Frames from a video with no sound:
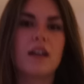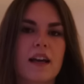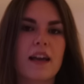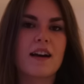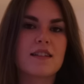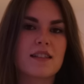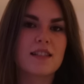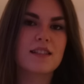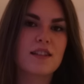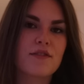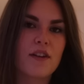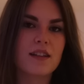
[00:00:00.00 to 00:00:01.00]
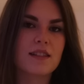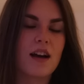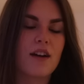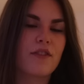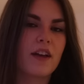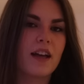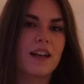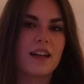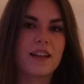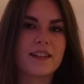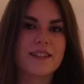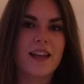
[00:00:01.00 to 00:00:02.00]
Okay guys, this is the first outfit, and
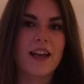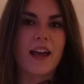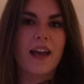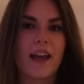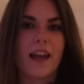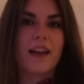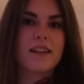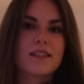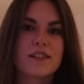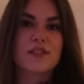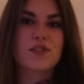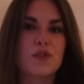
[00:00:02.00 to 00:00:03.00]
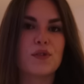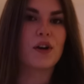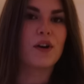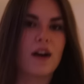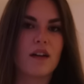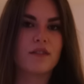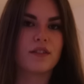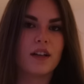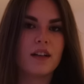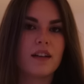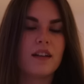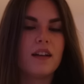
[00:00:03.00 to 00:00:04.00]
it is a schoolgirl
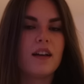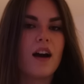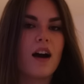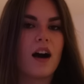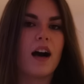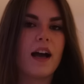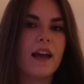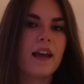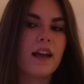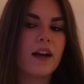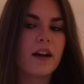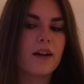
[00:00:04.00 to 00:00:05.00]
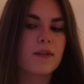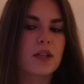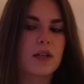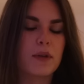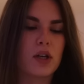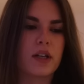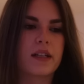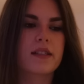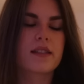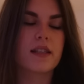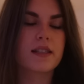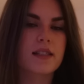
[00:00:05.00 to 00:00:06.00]
outfit. I am going to be
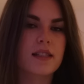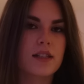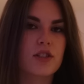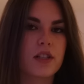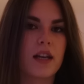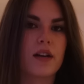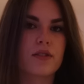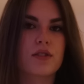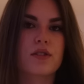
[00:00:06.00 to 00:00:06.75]
honest, this is literally how